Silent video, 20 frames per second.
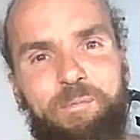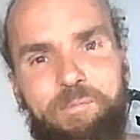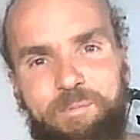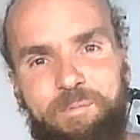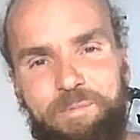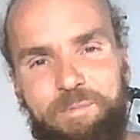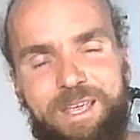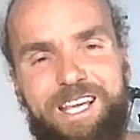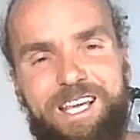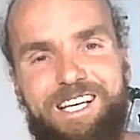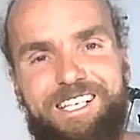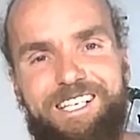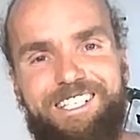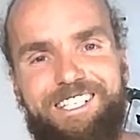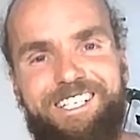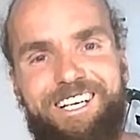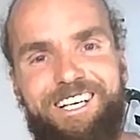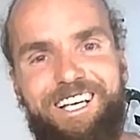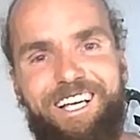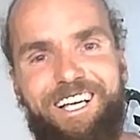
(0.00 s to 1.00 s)

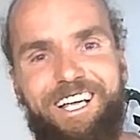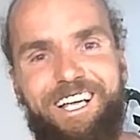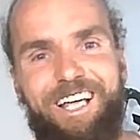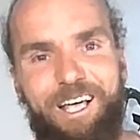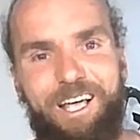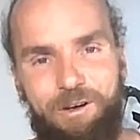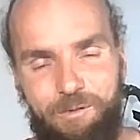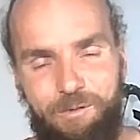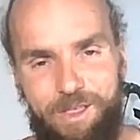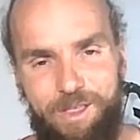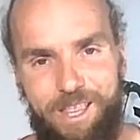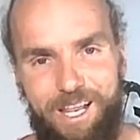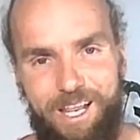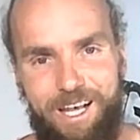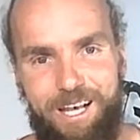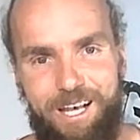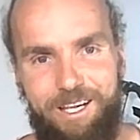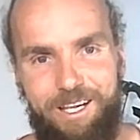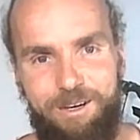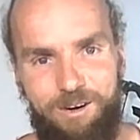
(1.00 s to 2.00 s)
peace
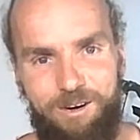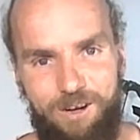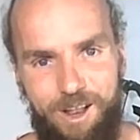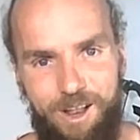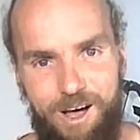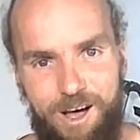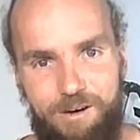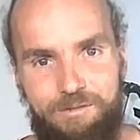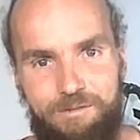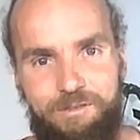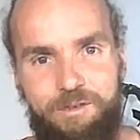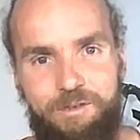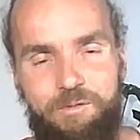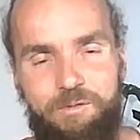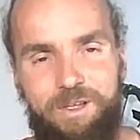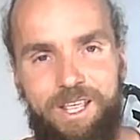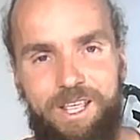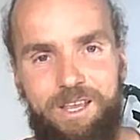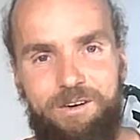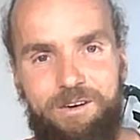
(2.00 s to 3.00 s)
within, your love
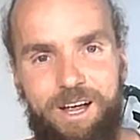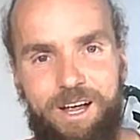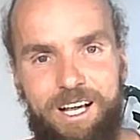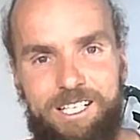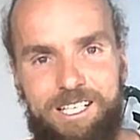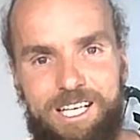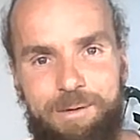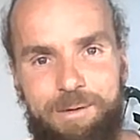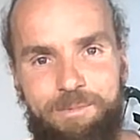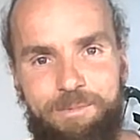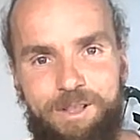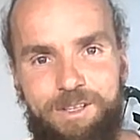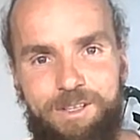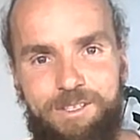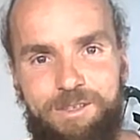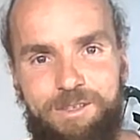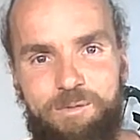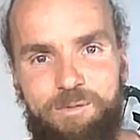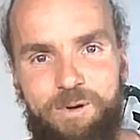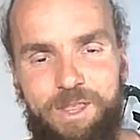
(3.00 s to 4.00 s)
within, your
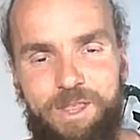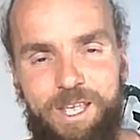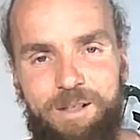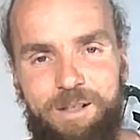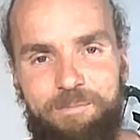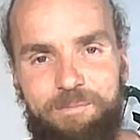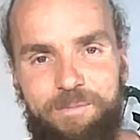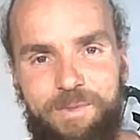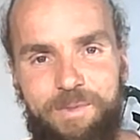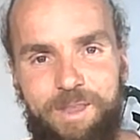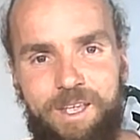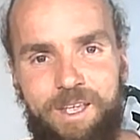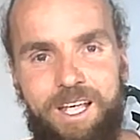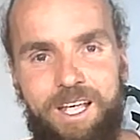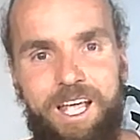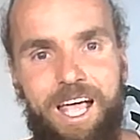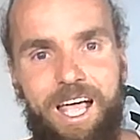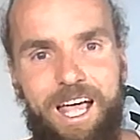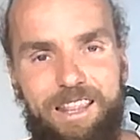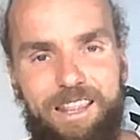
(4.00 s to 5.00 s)
acceptance within?
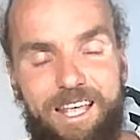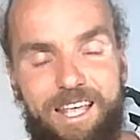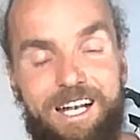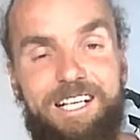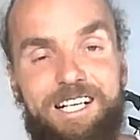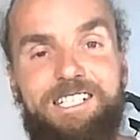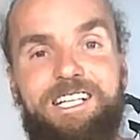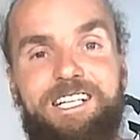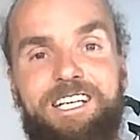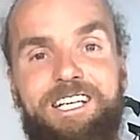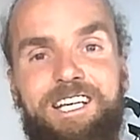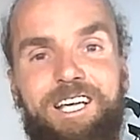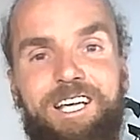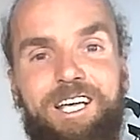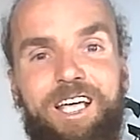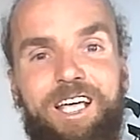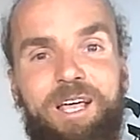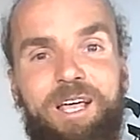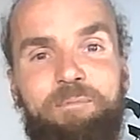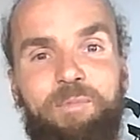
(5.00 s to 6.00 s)
And that is the
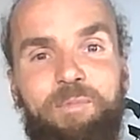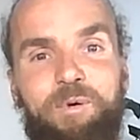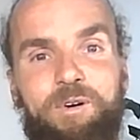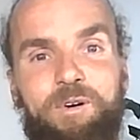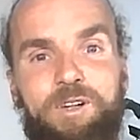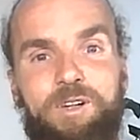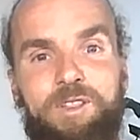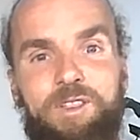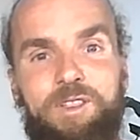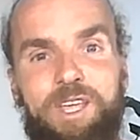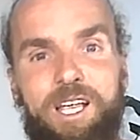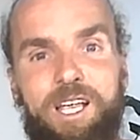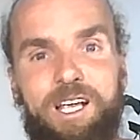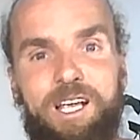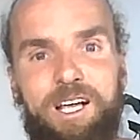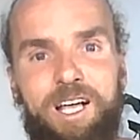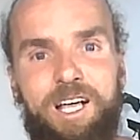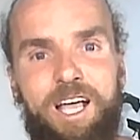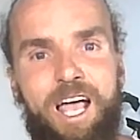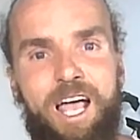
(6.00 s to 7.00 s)
important thing.
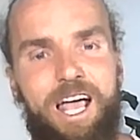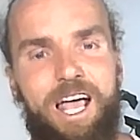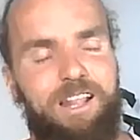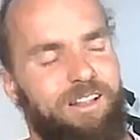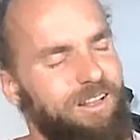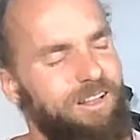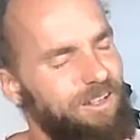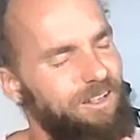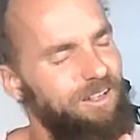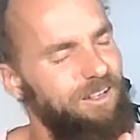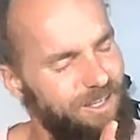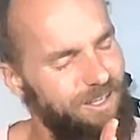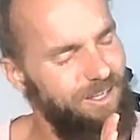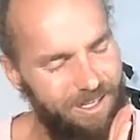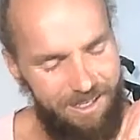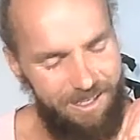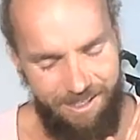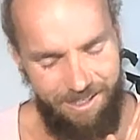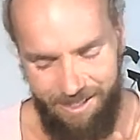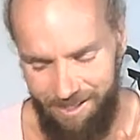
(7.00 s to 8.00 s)
And
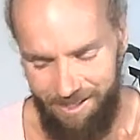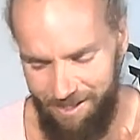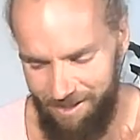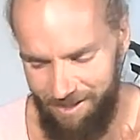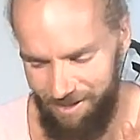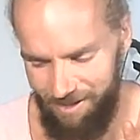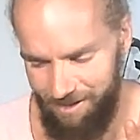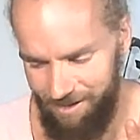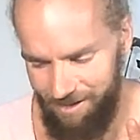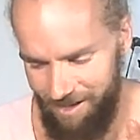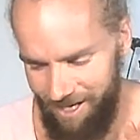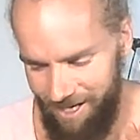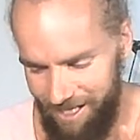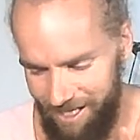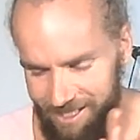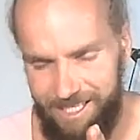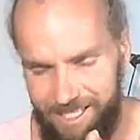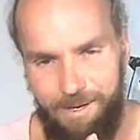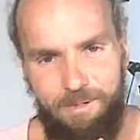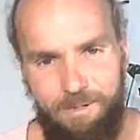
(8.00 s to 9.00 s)
like I
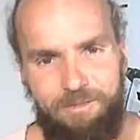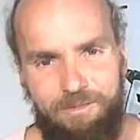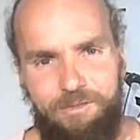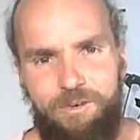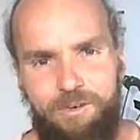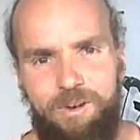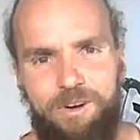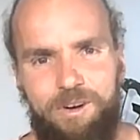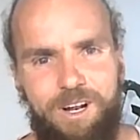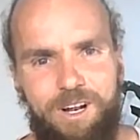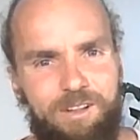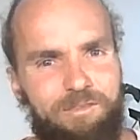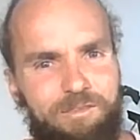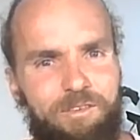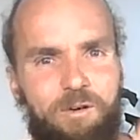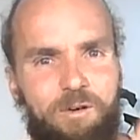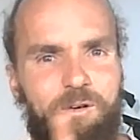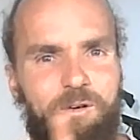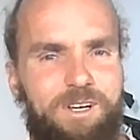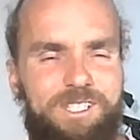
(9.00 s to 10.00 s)
said before, not
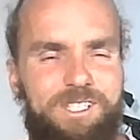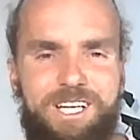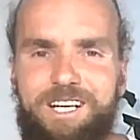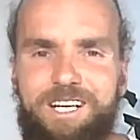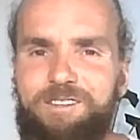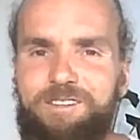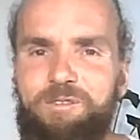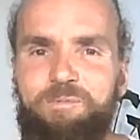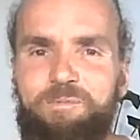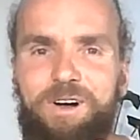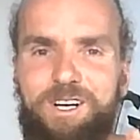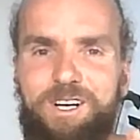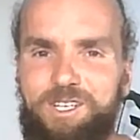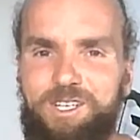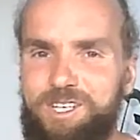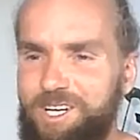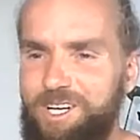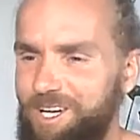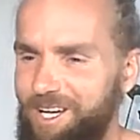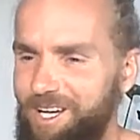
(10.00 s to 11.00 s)
focusing too much
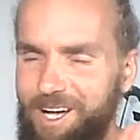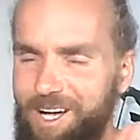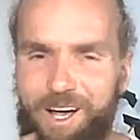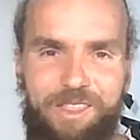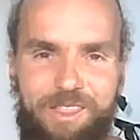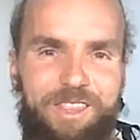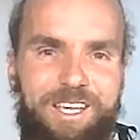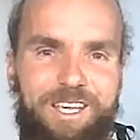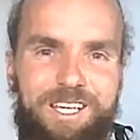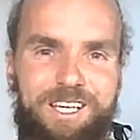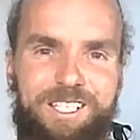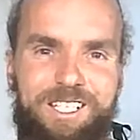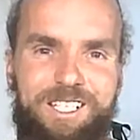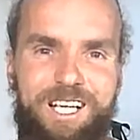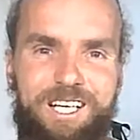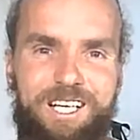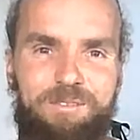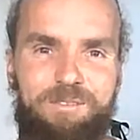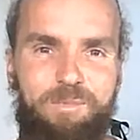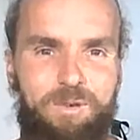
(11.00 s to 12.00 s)
on these
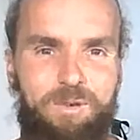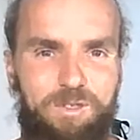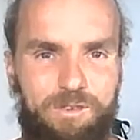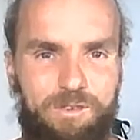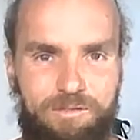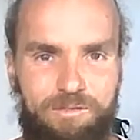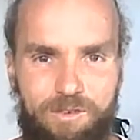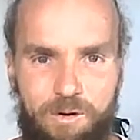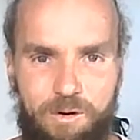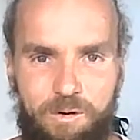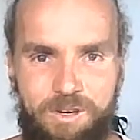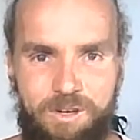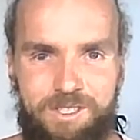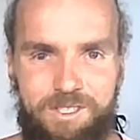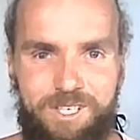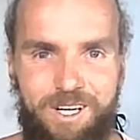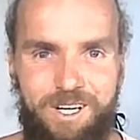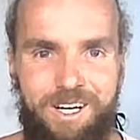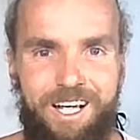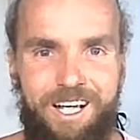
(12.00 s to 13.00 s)
things. Put your focus
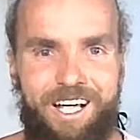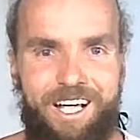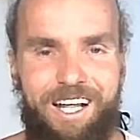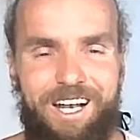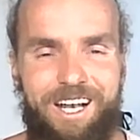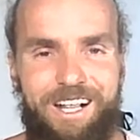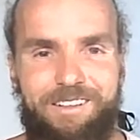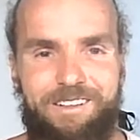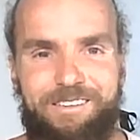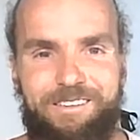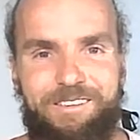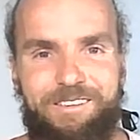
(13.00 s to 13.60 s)
on that.